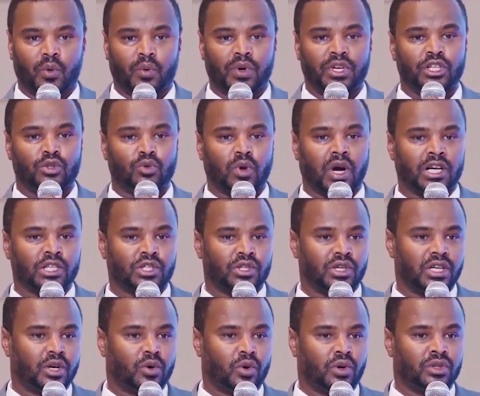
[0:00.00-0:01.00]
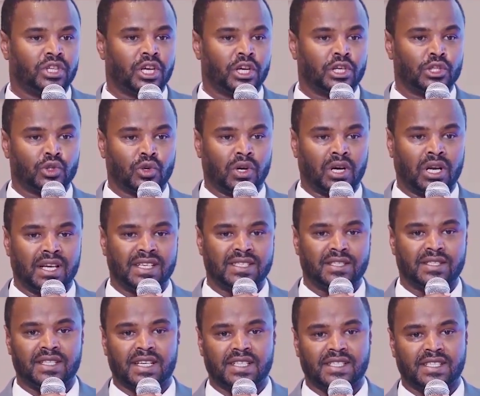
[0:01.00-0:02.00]
we need to actually
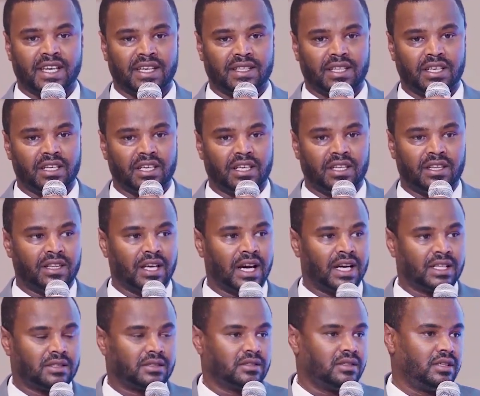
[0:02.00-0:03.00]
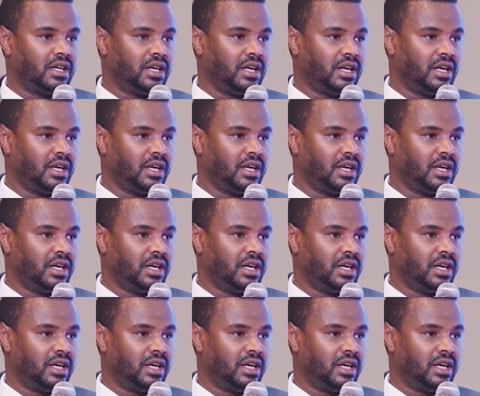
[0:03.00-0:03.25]
contextualize the setting in that